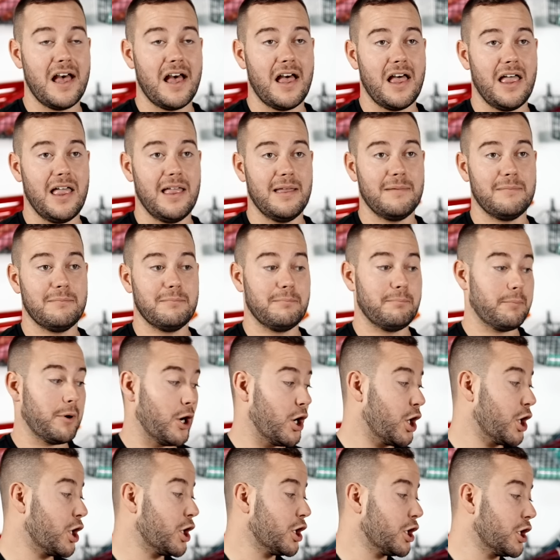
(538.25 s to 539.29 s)
um,
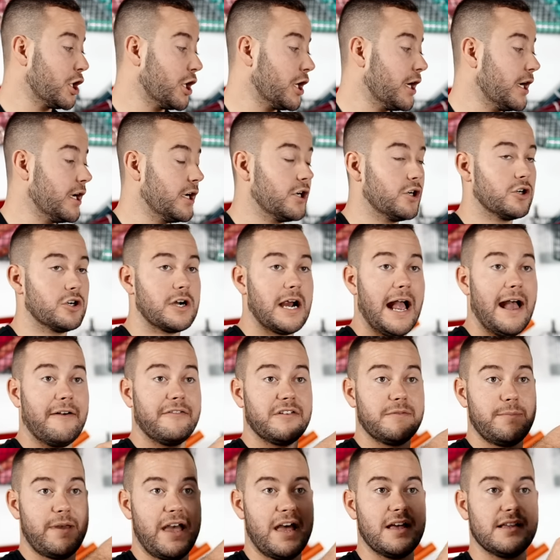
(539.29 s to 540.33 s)
per
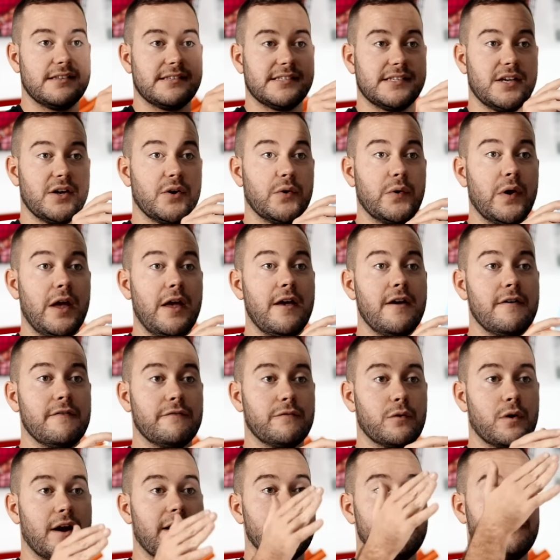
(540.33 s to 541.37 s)
craft mat. So
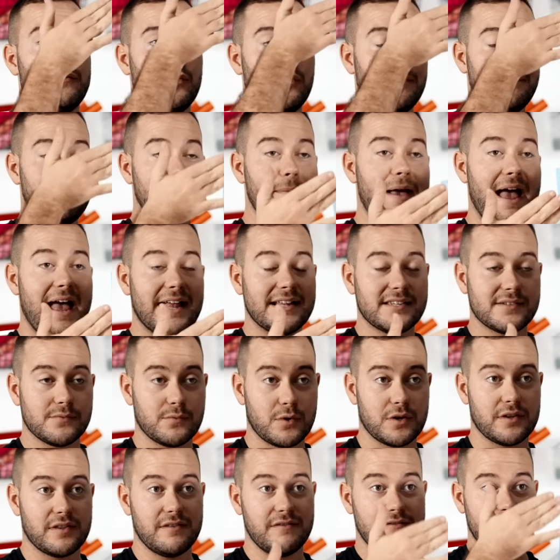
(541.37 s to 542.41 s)
for a full mat's
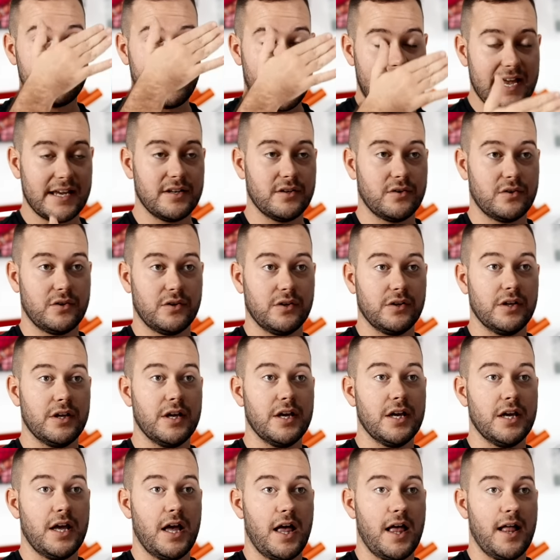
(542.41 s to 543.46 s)
worth of vinyl,
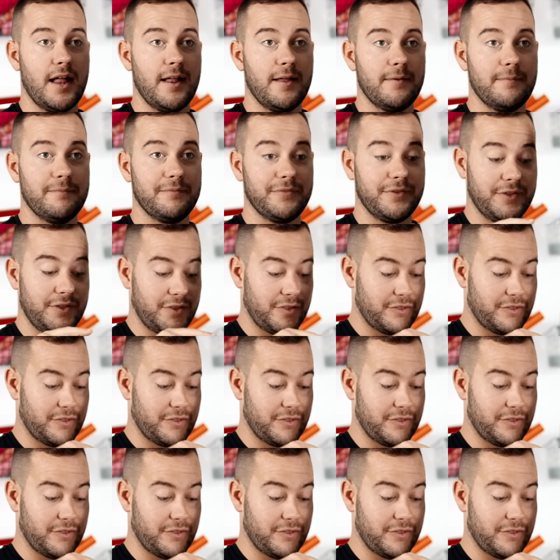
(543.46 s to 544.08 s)
um,